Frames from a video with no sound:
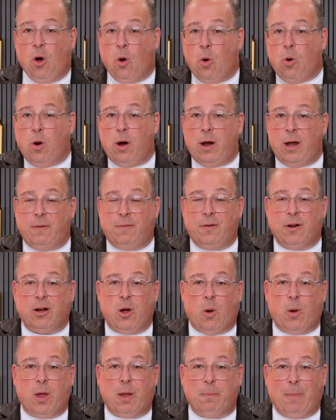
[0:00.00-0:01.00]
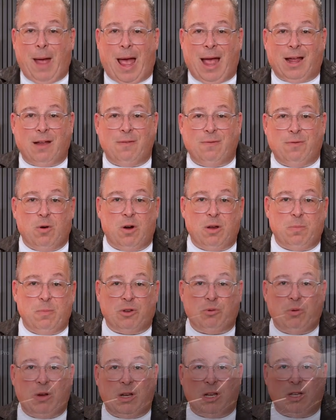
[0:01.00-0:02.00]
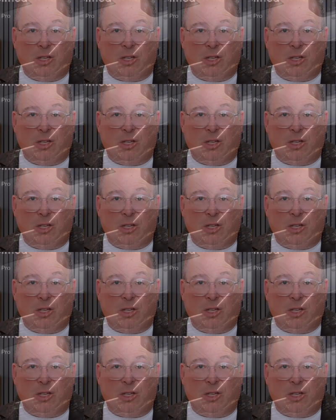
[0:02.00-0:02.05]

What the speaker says: or if you're going back and forth between the